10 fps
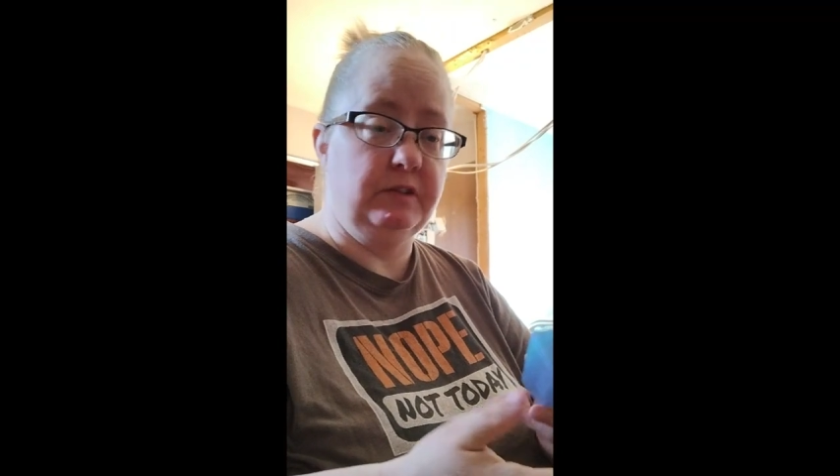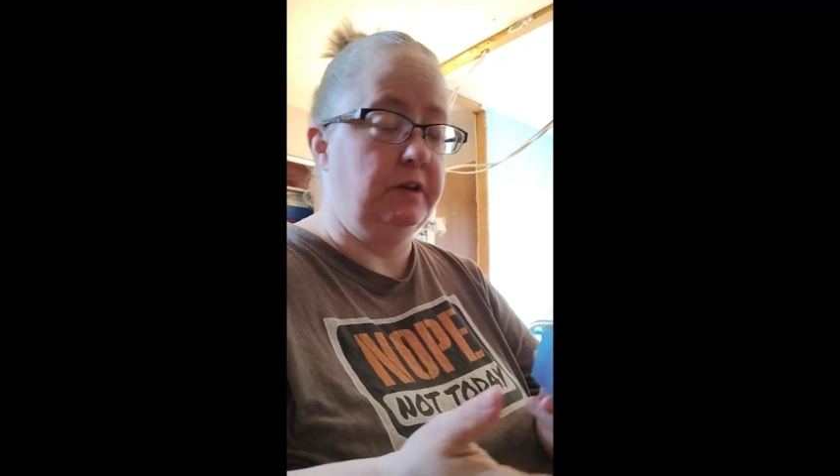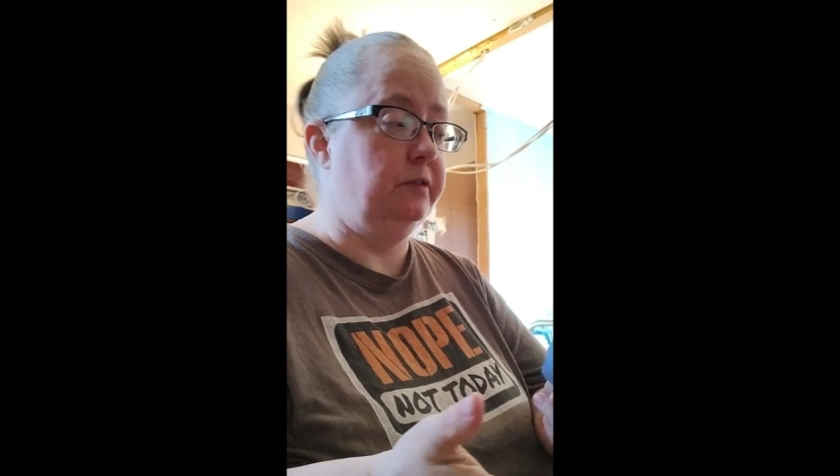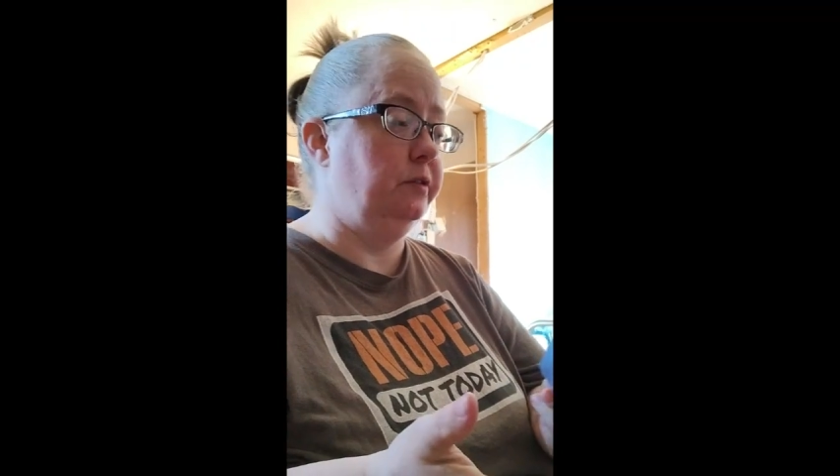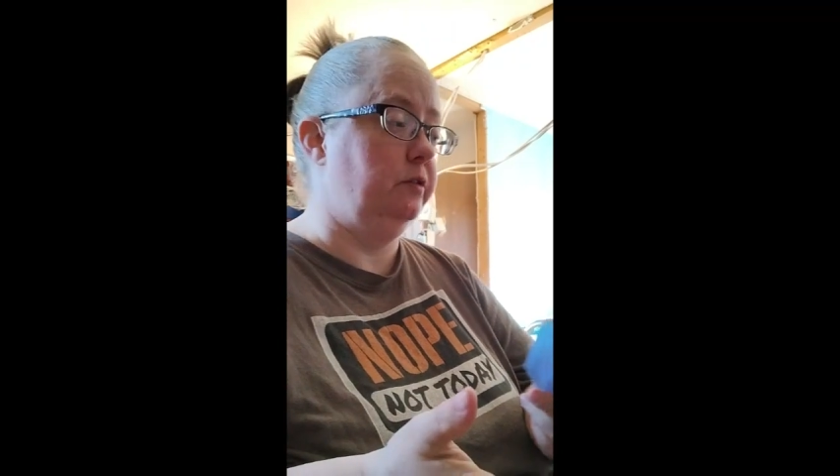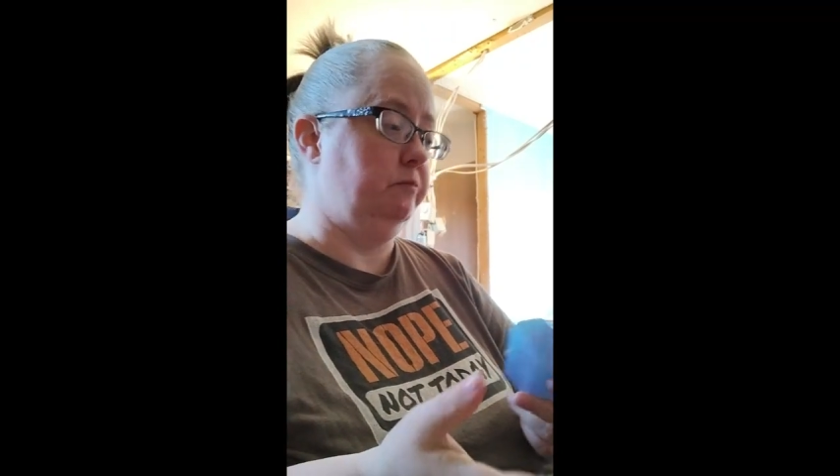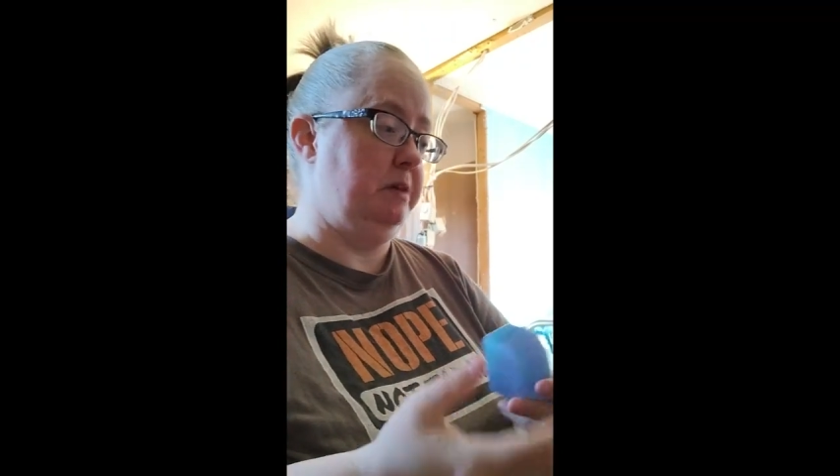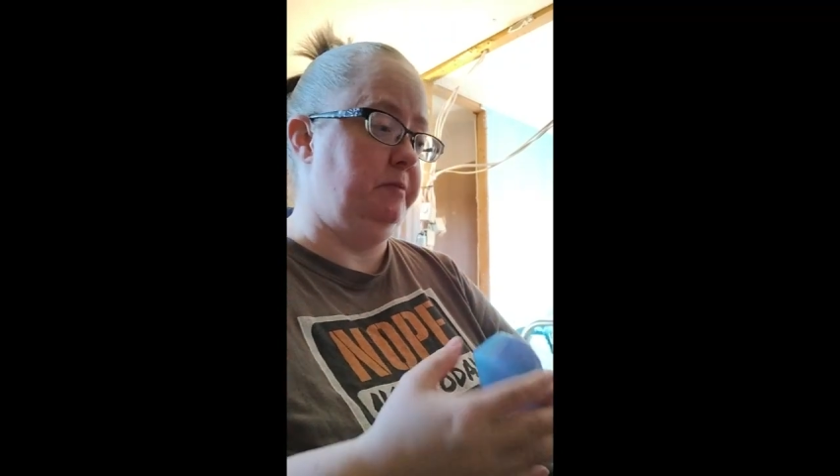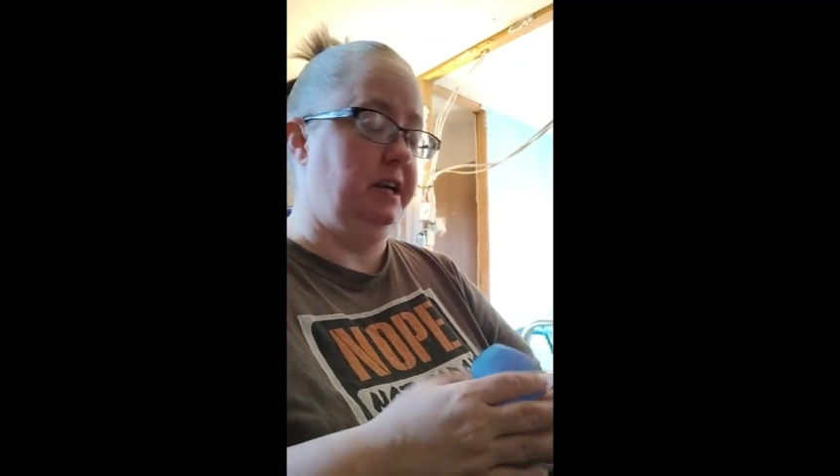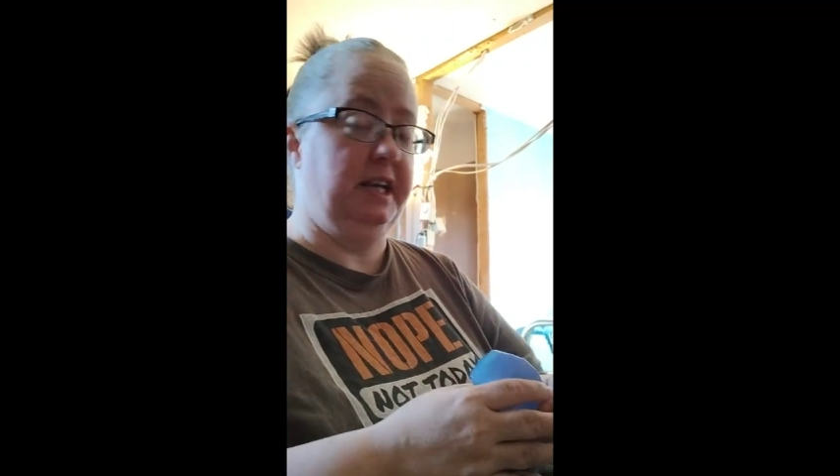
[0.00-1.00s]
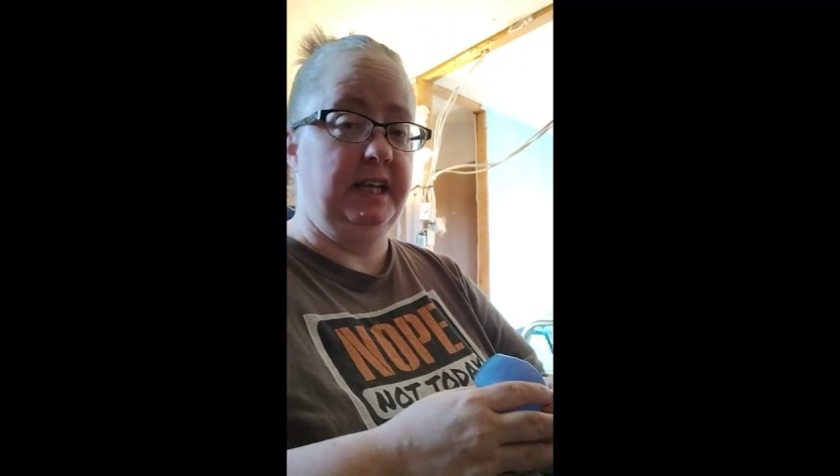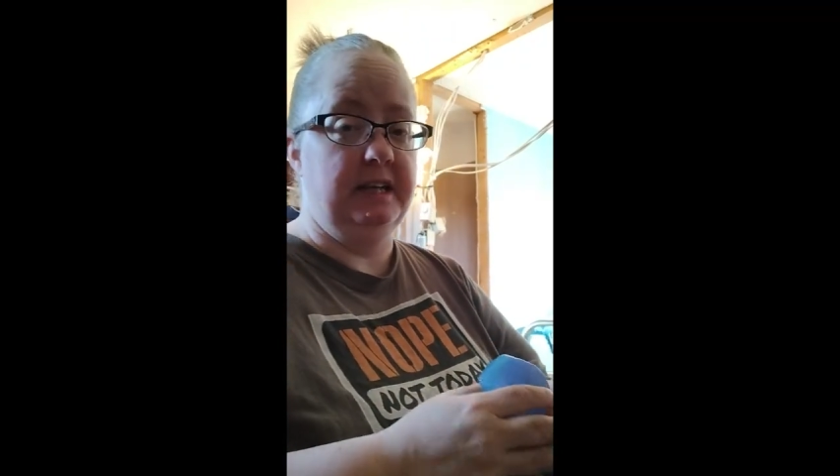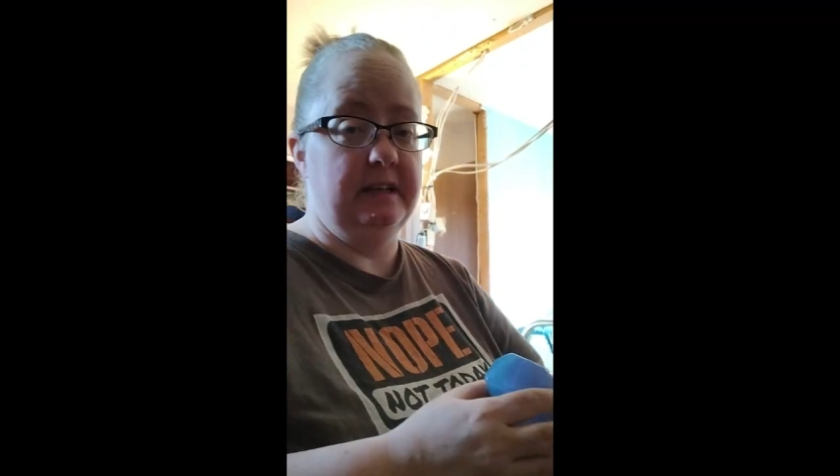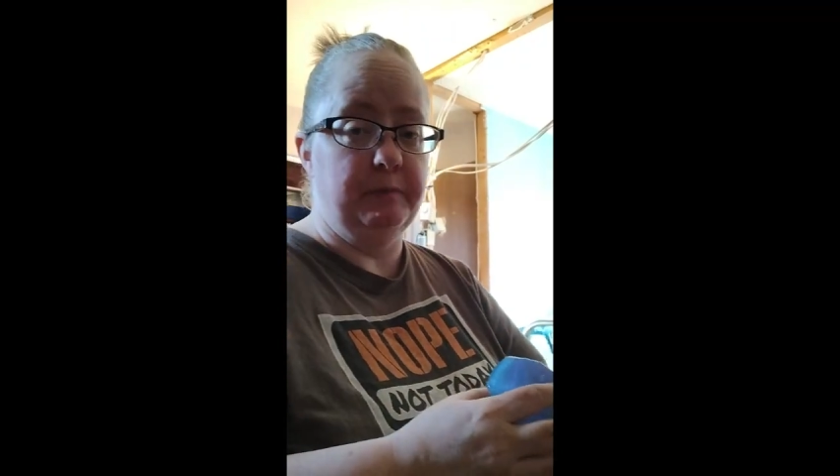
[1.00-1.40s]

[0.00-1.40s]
So I don't know if maybe I heated